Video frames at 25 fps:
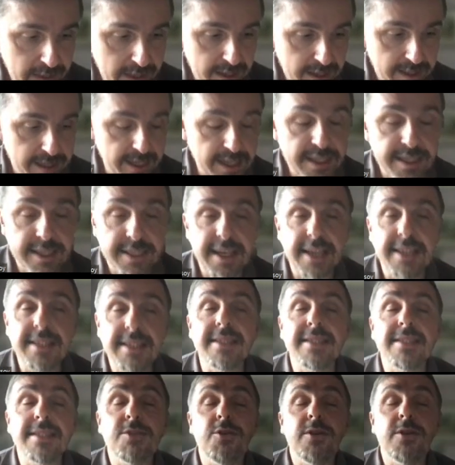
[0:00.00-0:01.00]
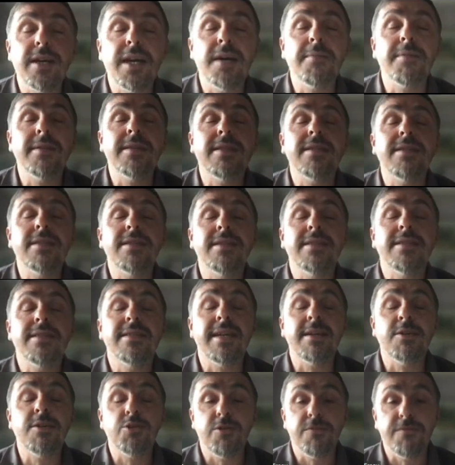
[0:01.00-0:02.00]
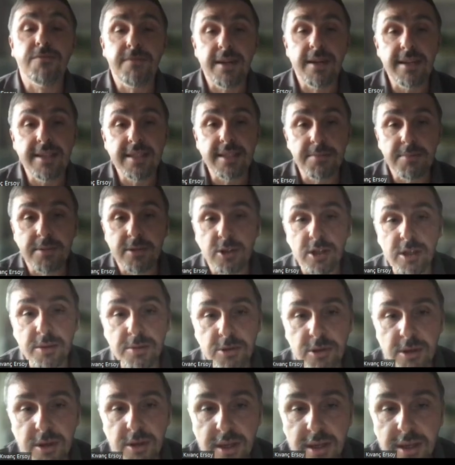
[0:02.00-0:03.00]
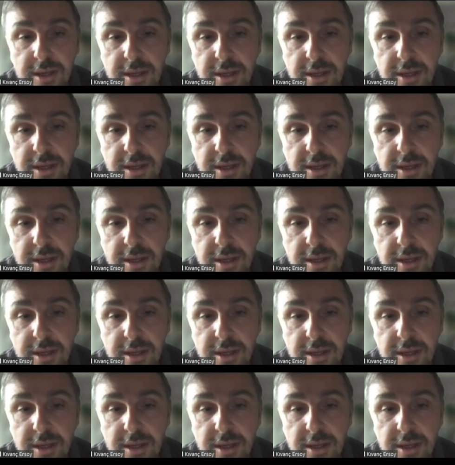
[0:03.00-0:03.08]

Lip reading: restate this theorem in the language of finite simple groups.